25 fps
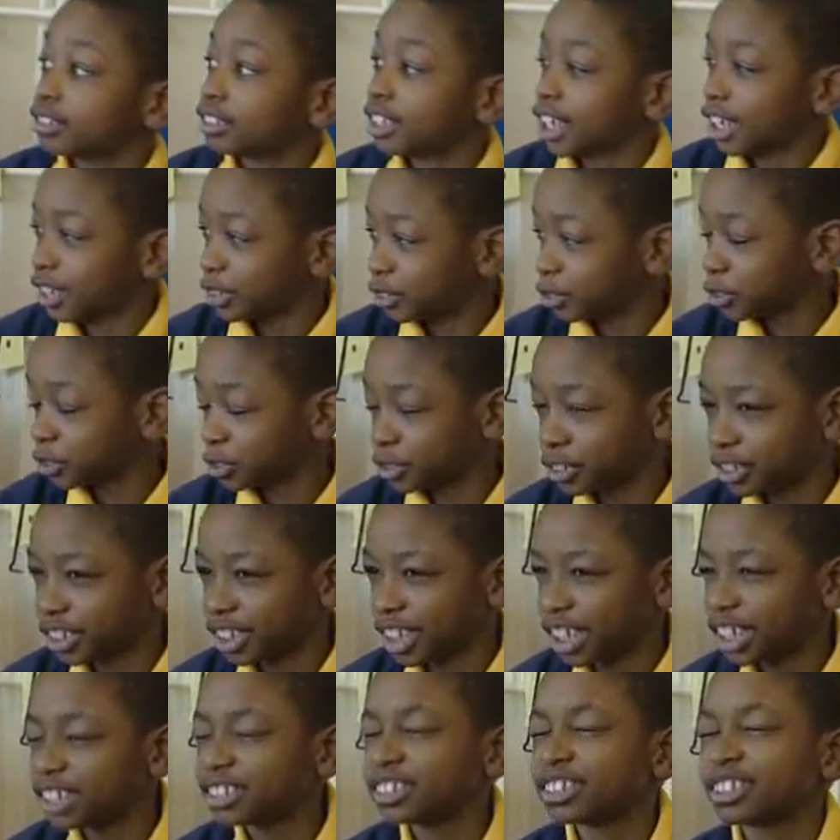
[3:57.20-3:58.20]
Daniel
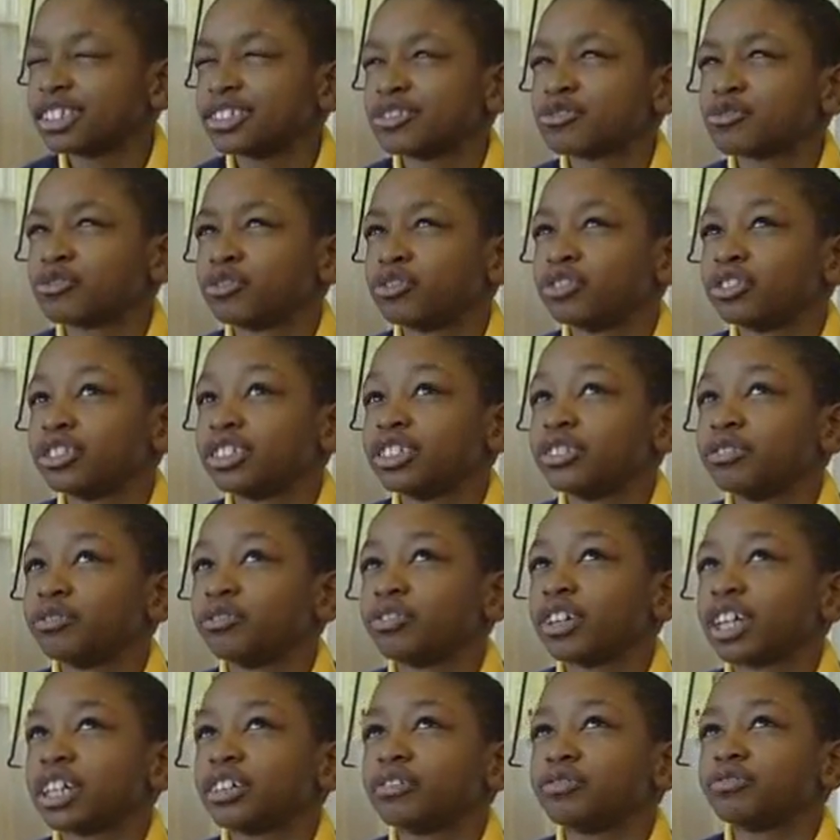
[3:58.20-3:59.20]
said his three
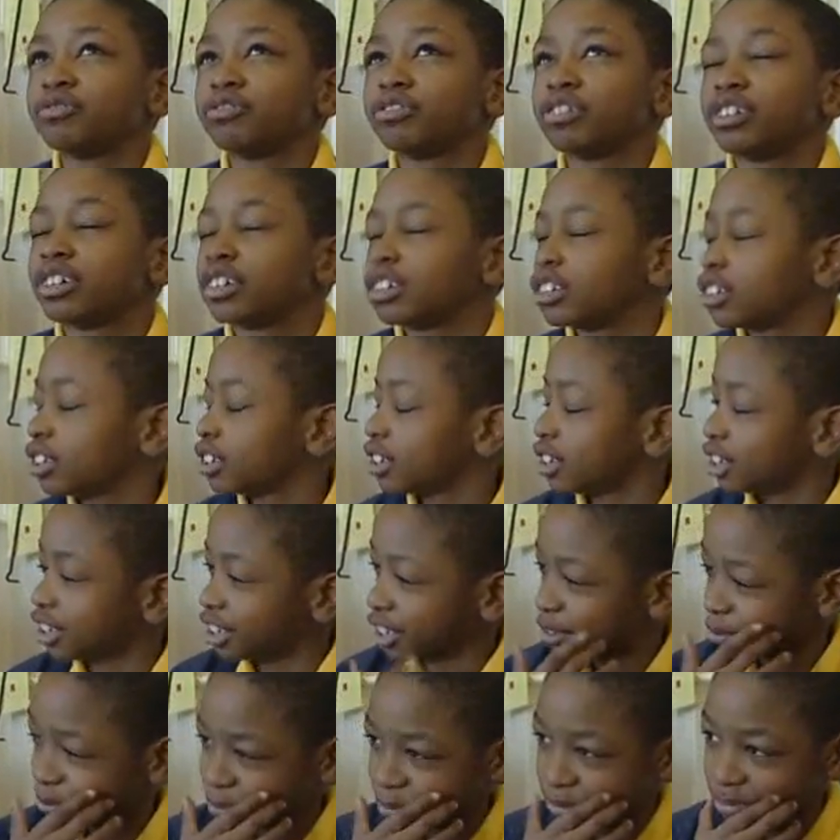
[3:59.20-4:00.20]
favourite... Peer
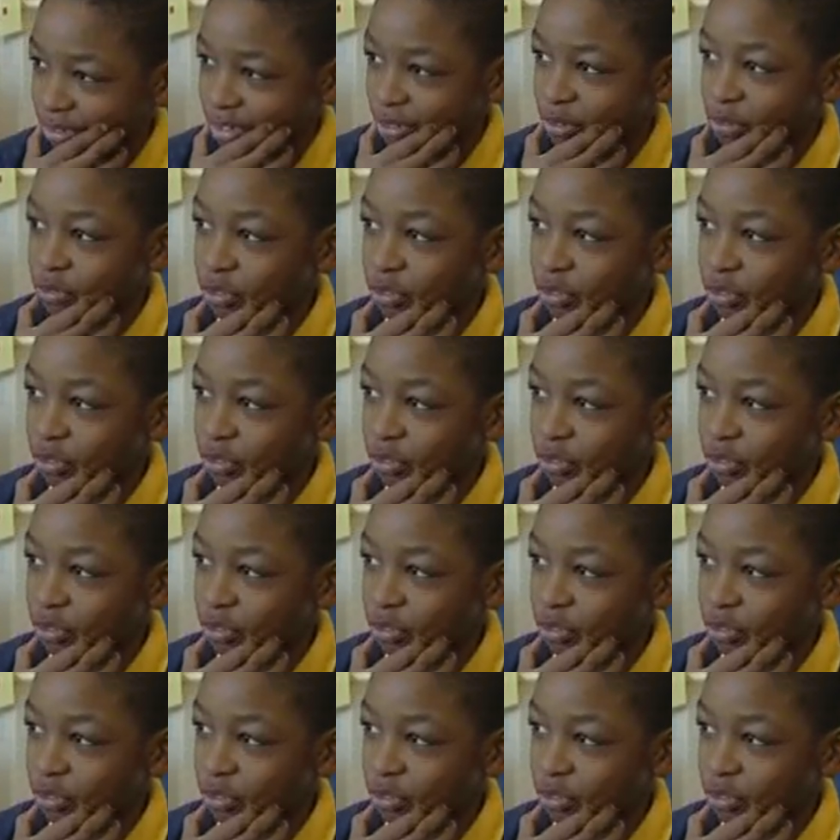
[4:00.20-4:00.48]
mediation